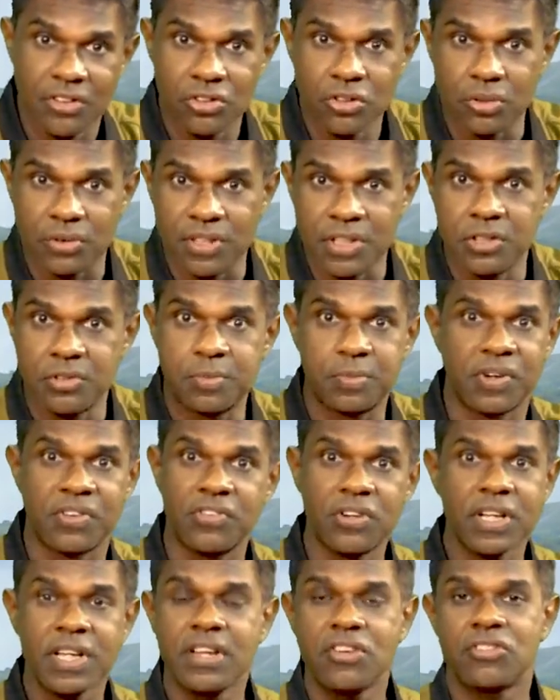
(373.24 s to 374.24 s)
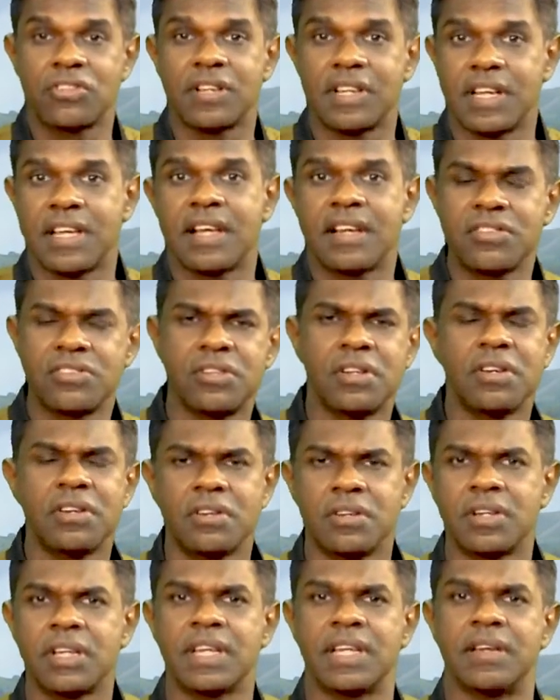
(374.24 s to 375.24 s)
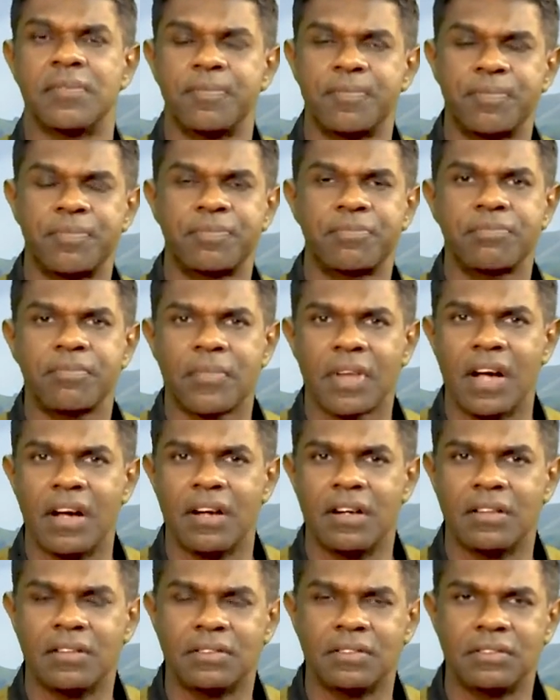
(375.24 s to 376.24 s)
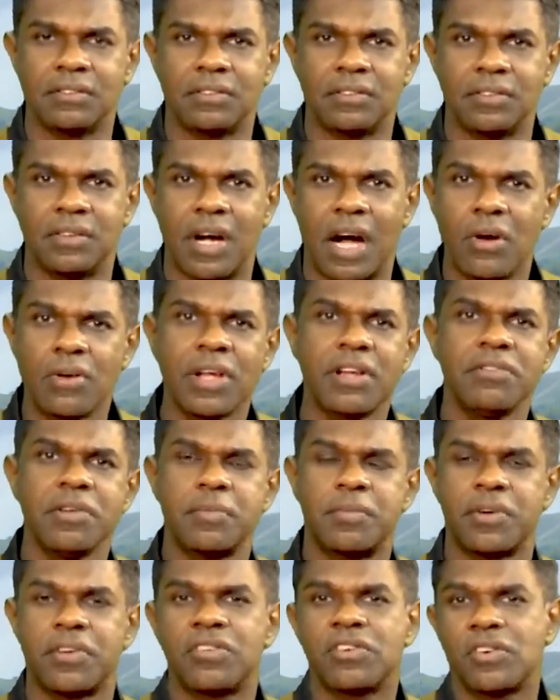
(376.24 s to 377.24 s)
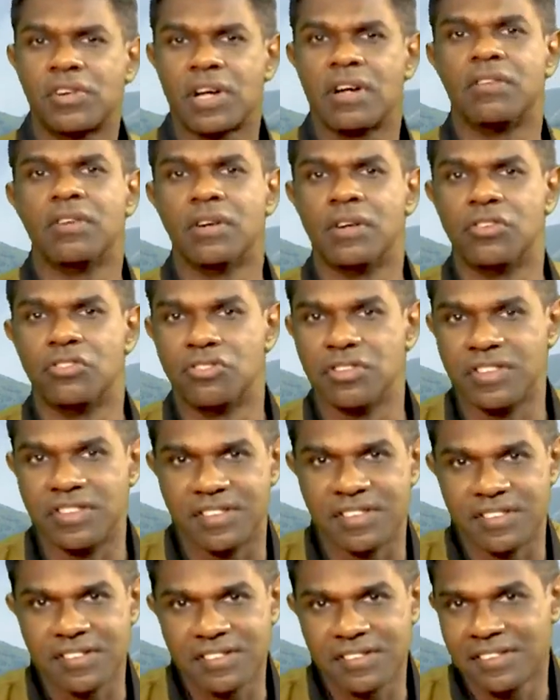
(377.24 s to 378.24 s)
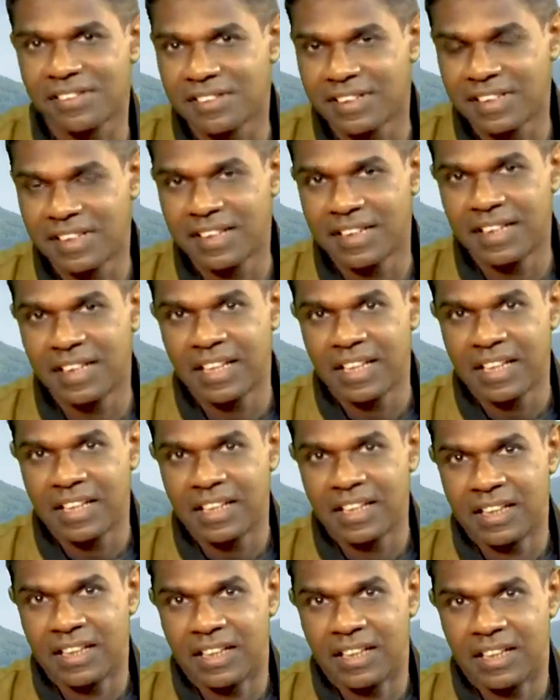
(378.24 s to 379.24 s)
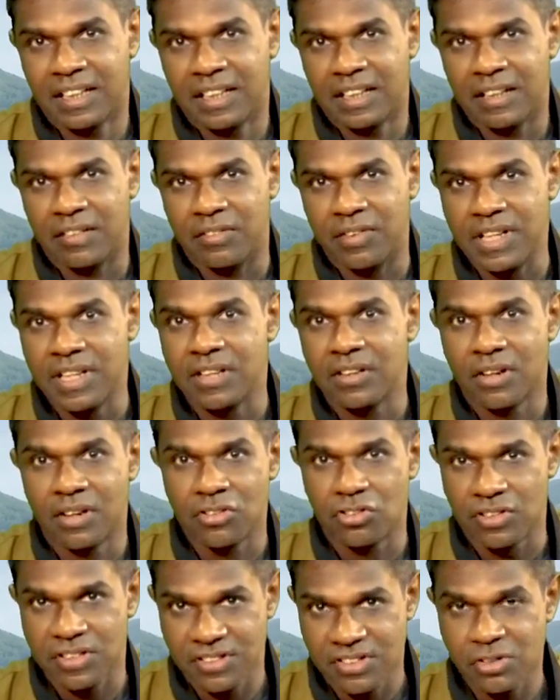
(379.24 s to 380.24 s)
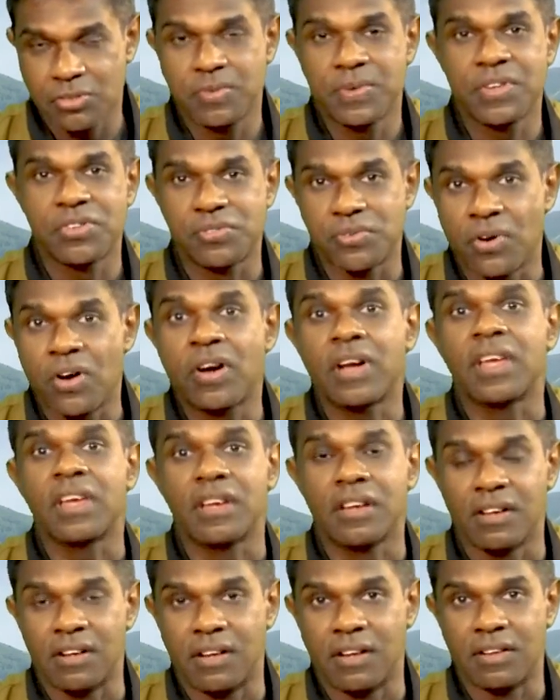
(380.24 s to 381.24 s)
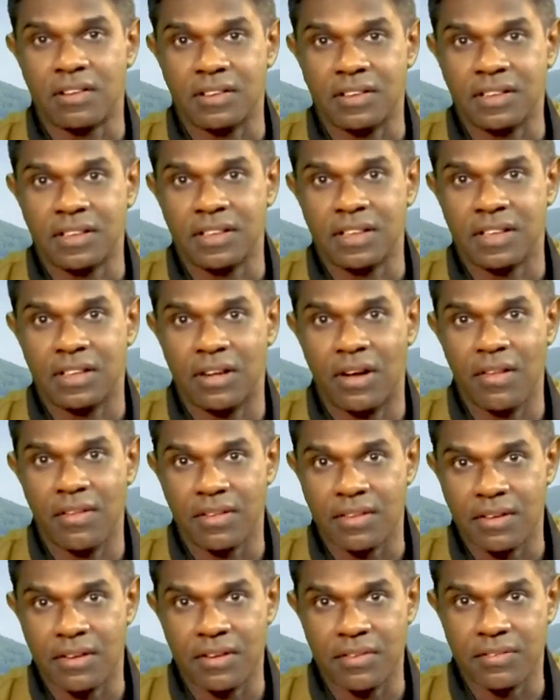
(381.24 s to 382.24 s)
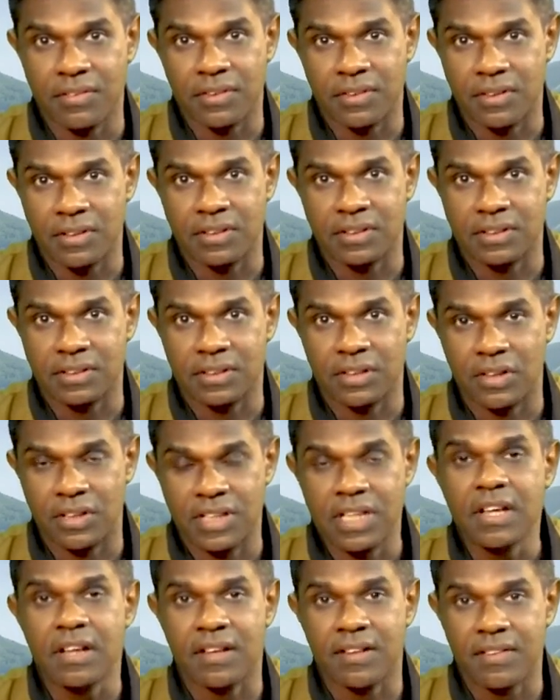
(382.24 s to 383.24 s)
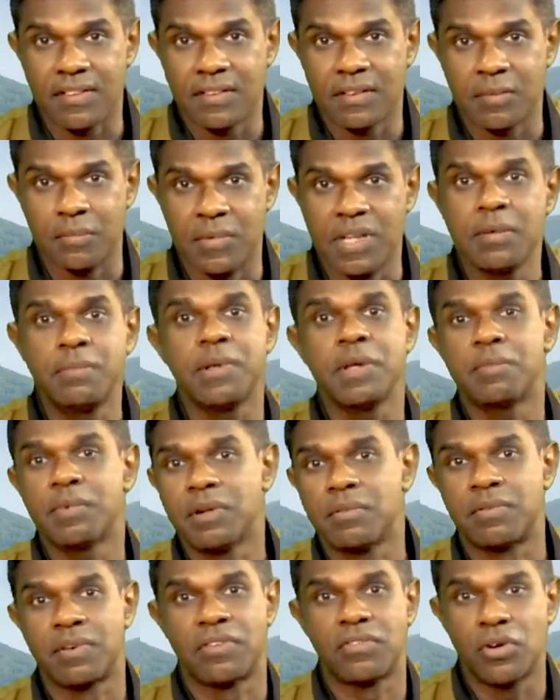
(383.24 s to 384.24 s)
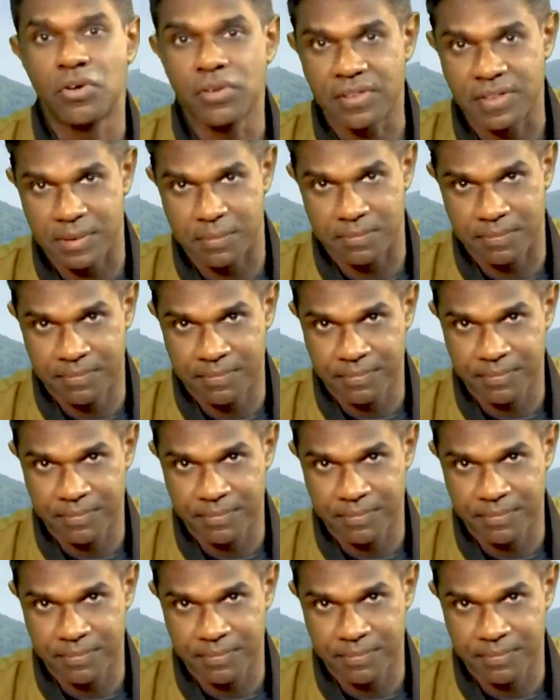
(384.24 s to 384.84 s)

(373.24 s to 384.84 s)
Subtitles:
So this provocation, I ask the Lord, okay, how can we provoke our Lord Jesus? When Lord Jesus was walking on earth, many people provoked him.